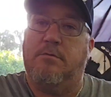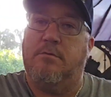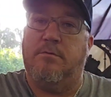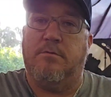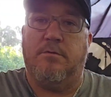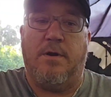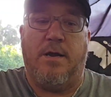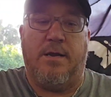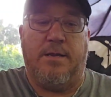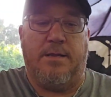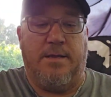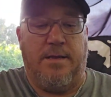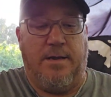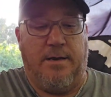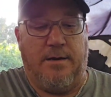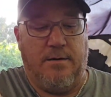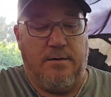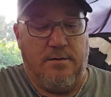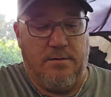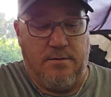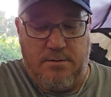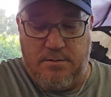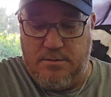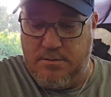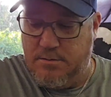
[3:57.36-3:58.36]
Right
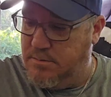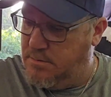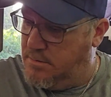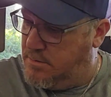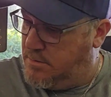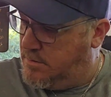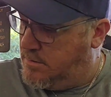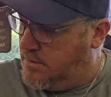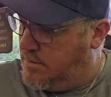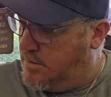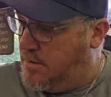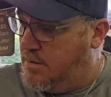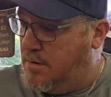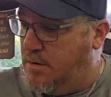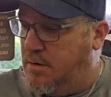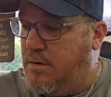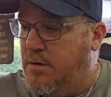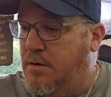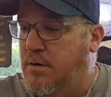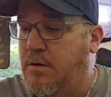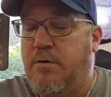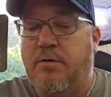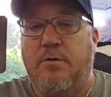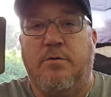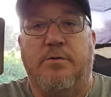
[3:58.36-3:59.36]
there.
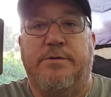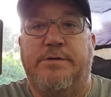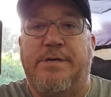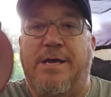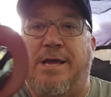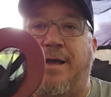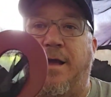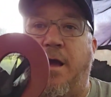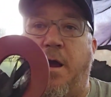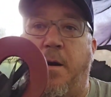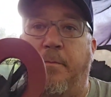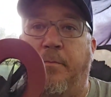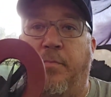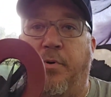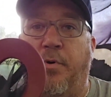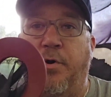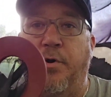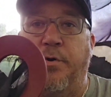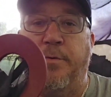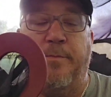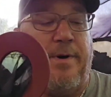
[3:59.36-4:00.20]
We'll take our brew